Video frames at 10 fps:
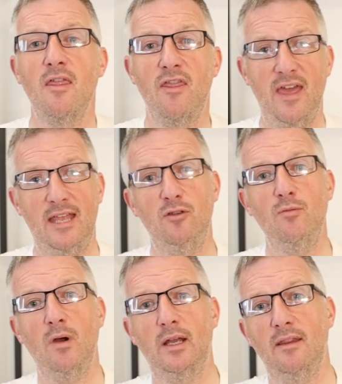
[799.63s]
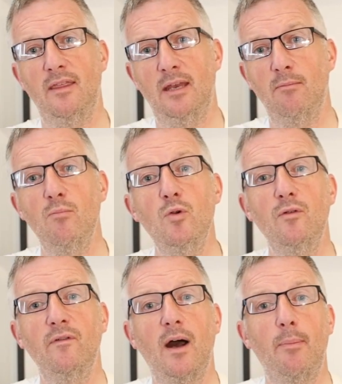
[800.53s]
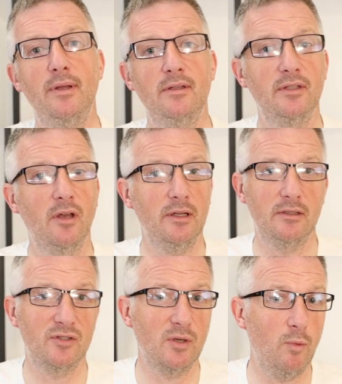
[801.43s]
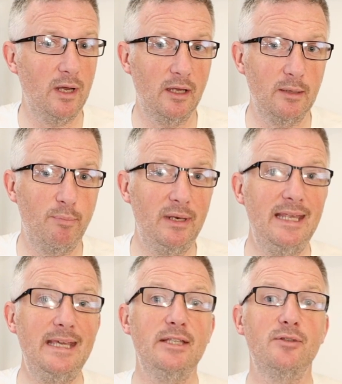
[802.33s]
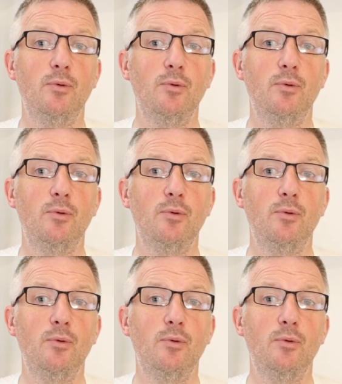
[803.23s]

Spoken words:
Then you might then move up into going to somewhere like Belize,